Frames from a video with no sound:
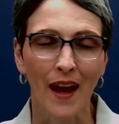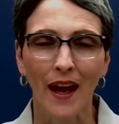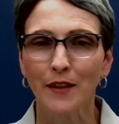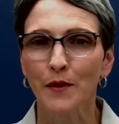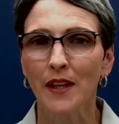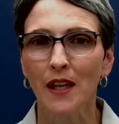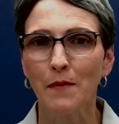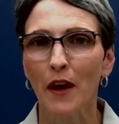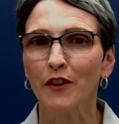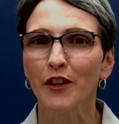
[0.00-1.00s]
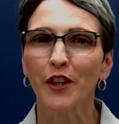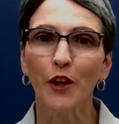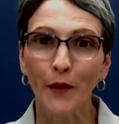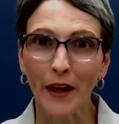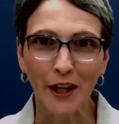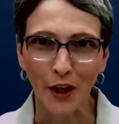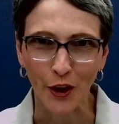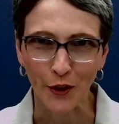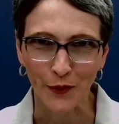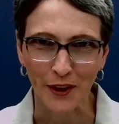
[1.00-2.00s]
As we think about curating our
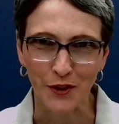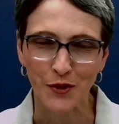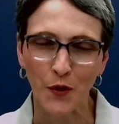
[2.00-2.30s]
careers,